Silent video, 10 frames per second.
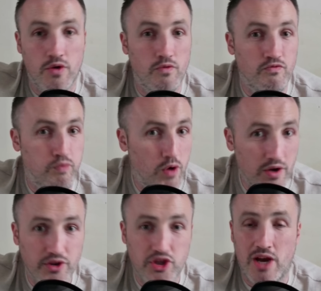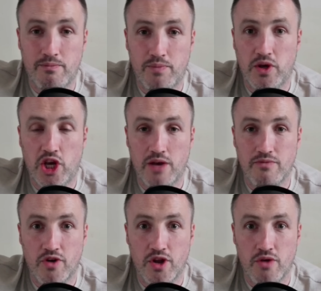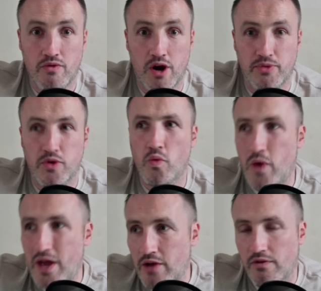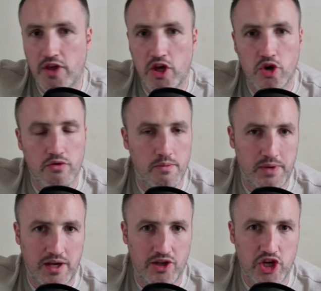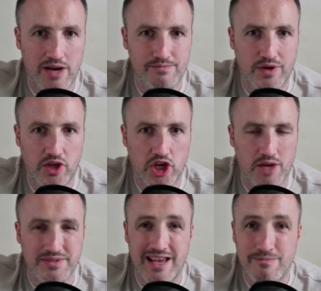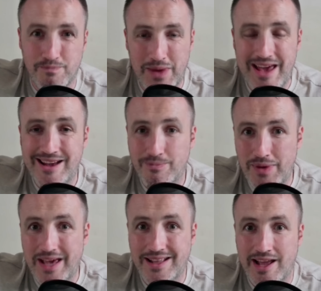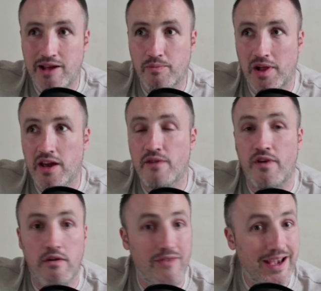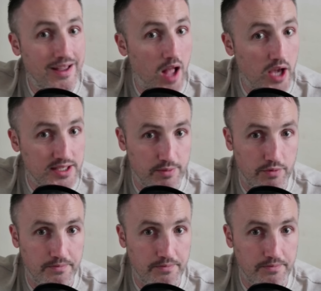World Championship runner-up, the winner of the European Championships, a big, big name player, very recognisable.